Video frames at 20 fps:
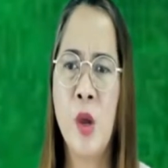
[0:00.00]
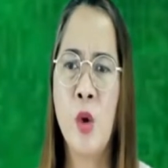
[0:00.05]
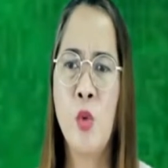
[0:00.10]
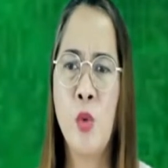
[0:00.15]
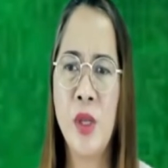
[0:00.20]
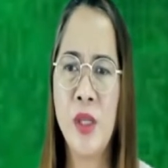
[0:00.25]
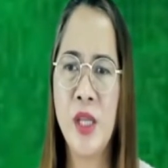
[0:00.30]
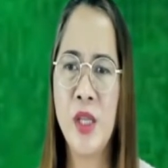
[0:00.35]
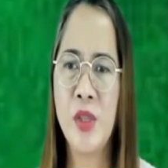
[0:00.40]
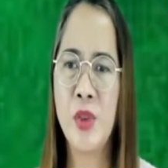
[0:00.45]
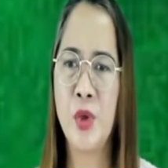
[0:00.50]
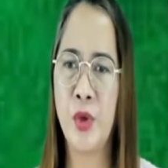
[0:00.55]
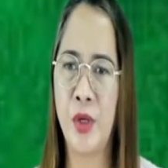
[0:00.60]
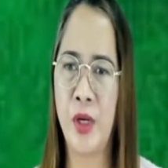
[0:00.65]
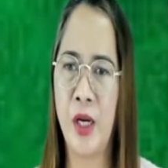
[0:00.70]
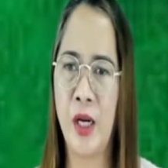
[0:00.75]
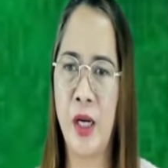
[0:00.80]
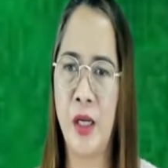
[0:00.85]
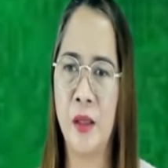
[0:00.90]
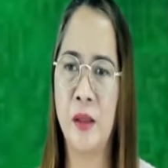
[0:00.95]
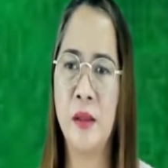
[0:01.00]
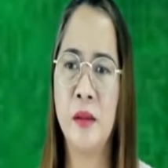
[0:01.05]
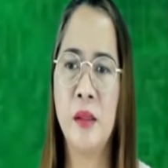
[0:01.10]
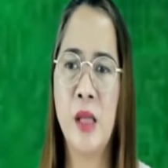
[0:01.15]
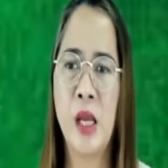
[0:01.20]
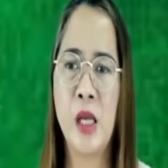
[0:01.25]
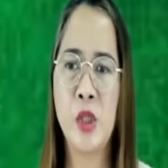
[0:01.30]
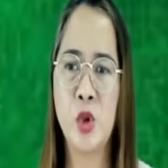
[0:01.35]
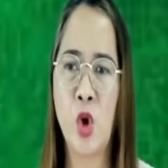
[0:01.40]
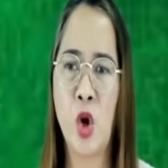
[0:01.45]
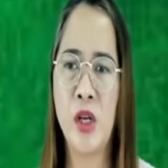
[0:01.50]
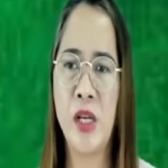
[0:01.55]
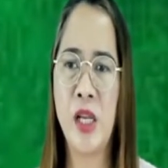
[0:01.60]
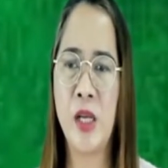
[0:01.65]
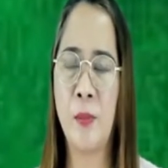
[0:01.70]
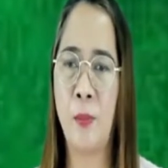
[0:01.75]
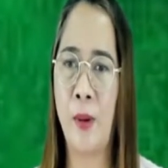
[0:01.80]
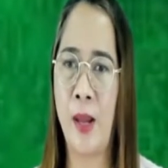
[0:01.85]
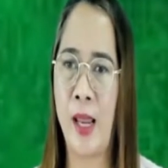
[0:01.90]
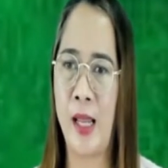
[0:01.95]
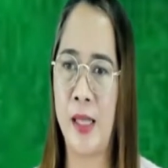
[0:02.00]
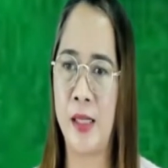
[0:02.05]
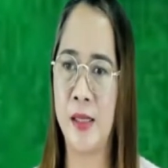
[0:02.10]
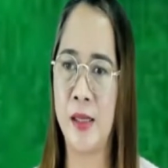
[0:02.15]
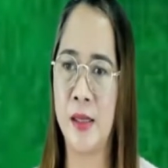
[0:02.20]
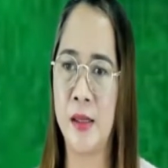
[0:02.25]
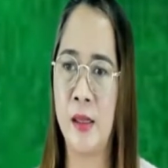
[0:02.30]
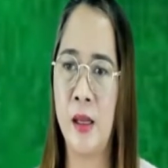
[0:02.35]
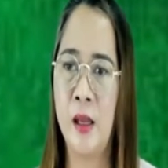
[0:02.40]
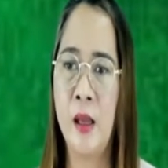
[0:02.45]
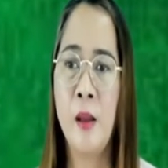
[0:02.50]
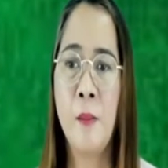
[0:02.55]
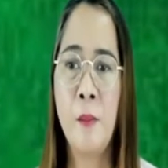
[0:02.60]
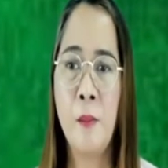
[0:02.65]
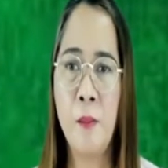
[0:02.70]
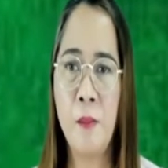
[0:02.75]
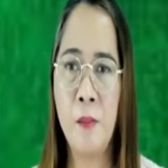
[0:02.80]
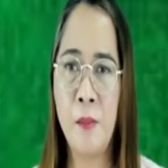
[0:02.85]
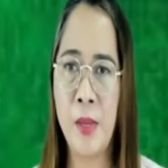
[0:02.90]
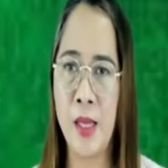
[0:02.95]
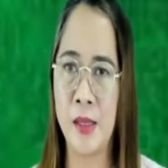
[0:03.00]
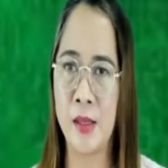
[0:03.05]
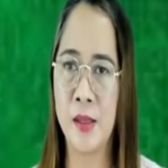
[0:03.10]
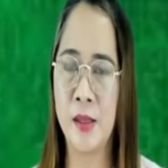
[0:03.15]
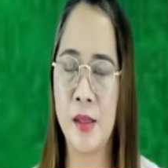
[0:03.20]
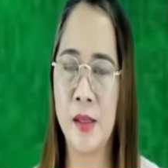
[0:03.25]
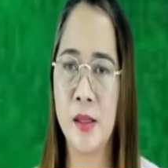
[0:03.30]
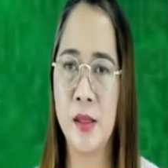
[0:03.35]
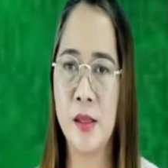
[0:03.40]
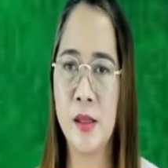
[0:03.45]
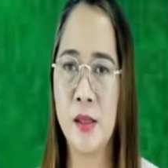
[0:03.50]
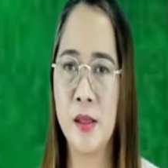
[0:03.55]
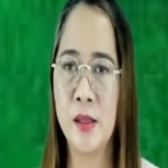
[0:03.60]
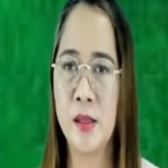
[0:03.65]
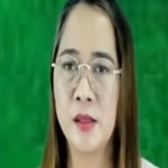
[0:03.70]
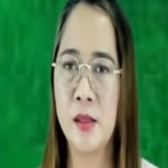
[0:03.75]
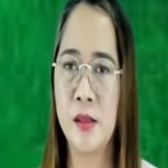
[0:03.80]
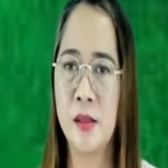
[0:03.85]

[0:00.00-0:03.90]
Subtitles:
within the earth tectonic plates meets.